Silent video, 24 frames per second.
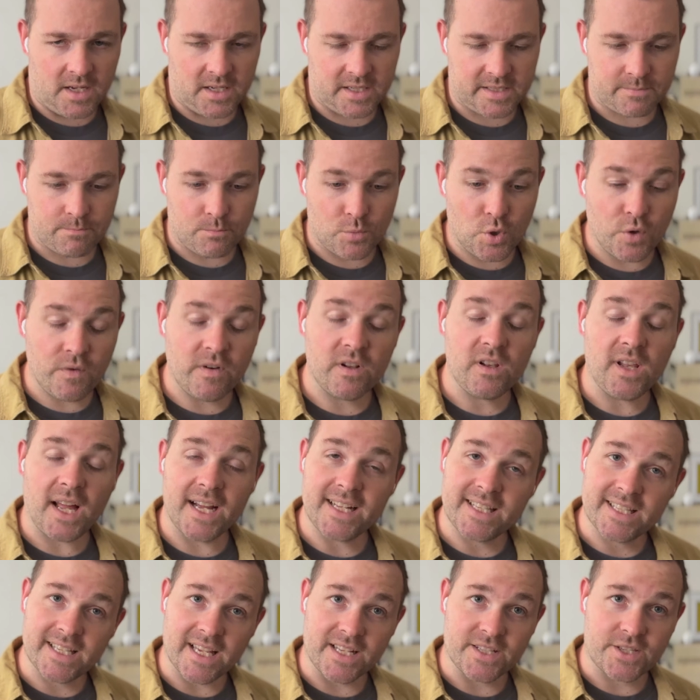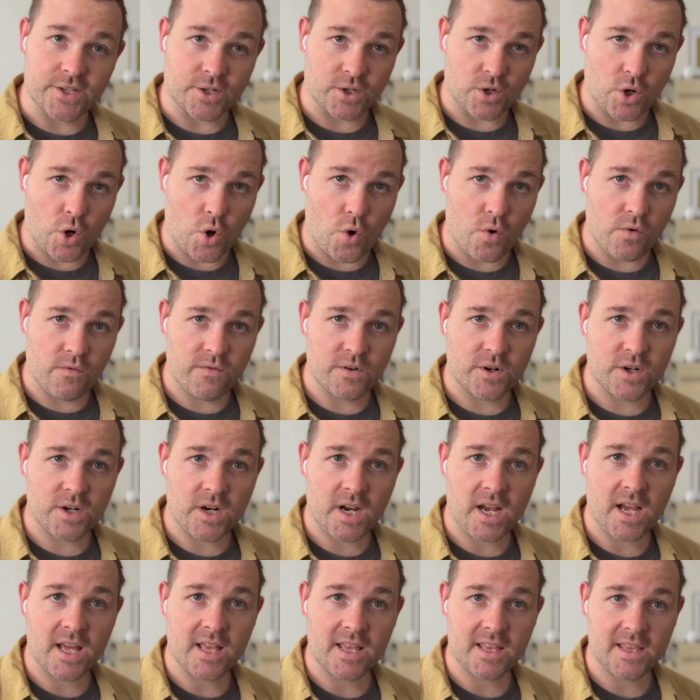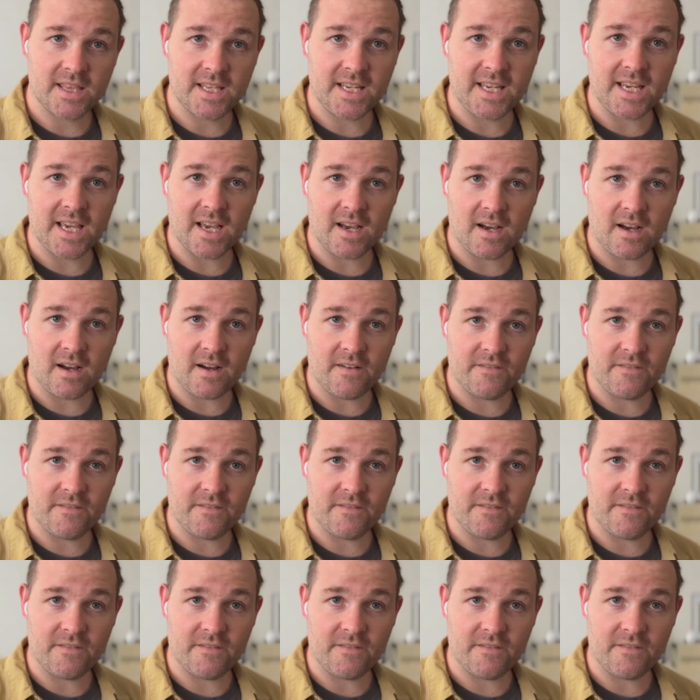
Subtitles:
move a light sensor over the